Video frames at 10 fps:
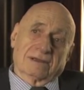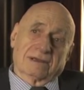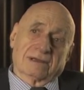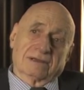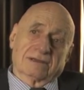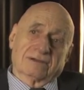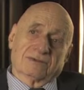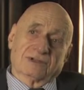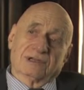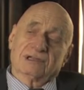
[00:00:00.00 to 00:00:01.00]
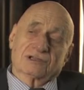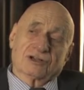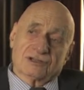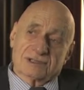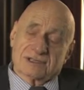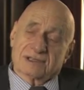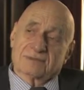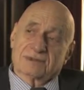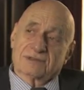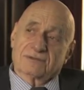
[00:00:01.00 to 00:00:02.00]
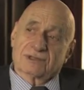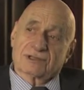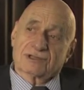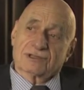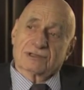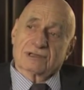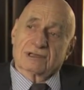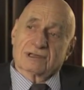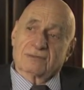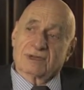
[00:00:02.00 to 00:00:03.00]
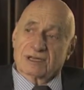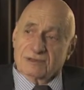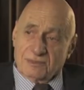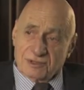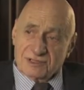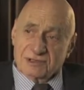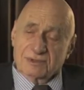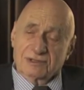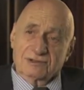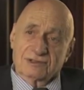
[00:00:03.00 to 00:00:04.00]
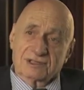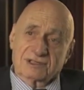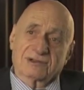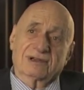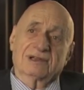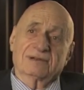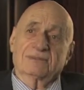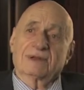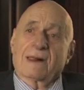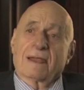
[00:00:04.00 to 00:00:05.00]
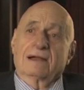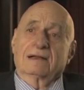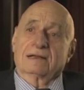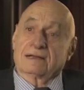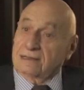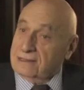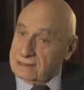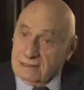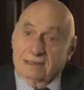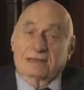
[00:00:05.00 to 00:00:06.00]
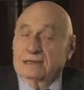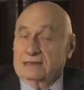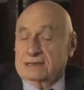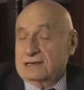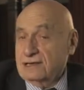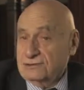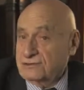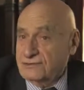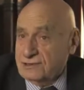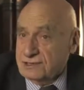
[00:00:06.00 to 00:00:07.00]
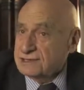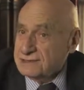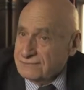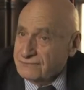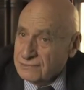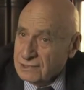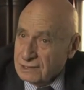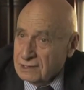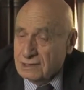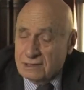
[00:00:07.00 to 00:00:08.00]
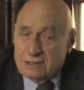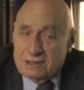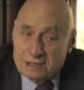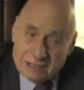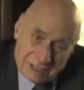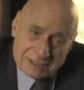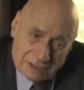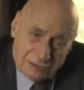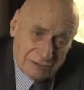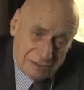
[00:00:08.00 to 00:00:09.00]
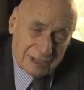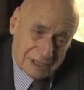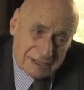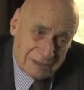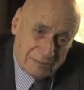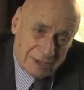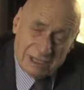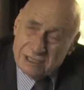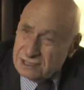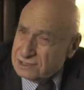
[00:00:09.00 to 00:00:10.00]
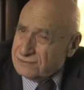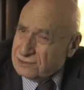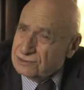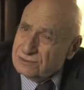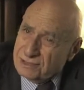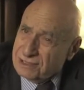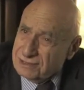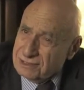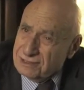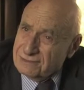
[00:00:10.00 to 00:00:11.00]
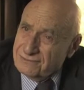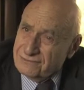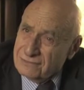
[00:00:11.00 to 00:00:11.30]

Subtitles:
And we need concepts which make it possible to describe and account for this. And that's the beginnings of a new paradigm.